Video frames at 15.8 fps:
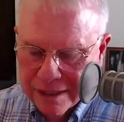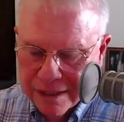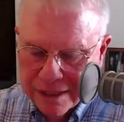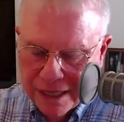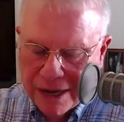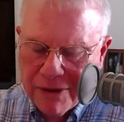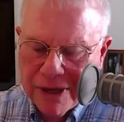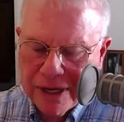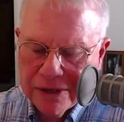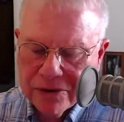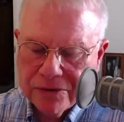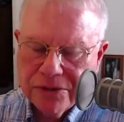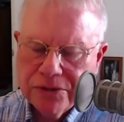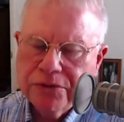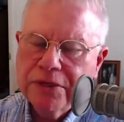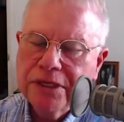Now I go
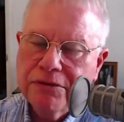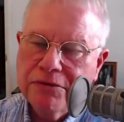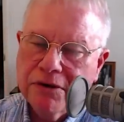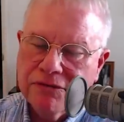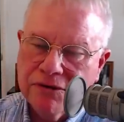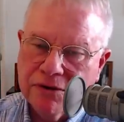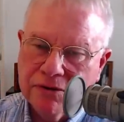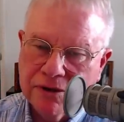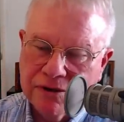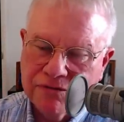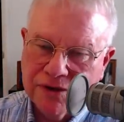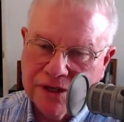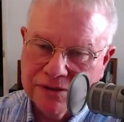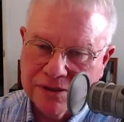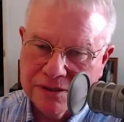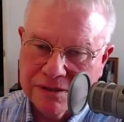to a U F O
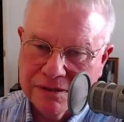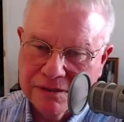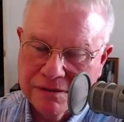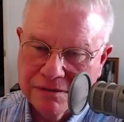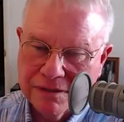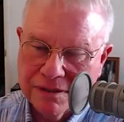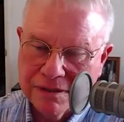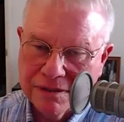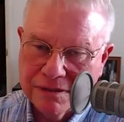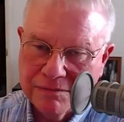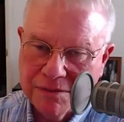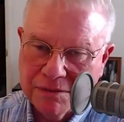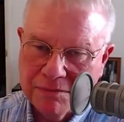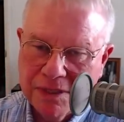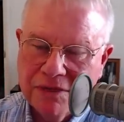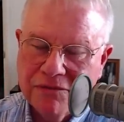convention, to the
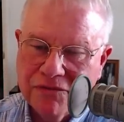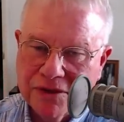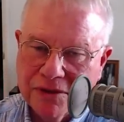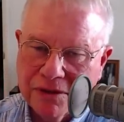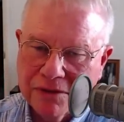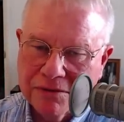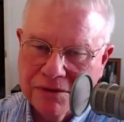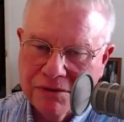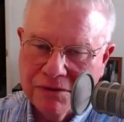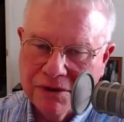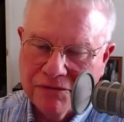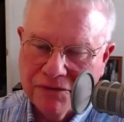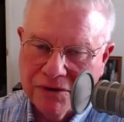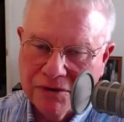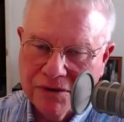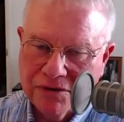McMinnville U
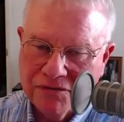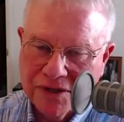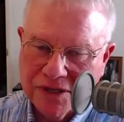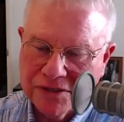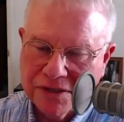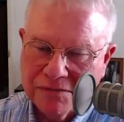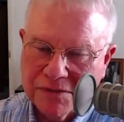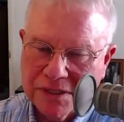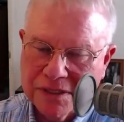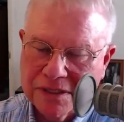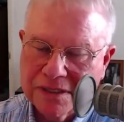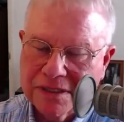F O convention, which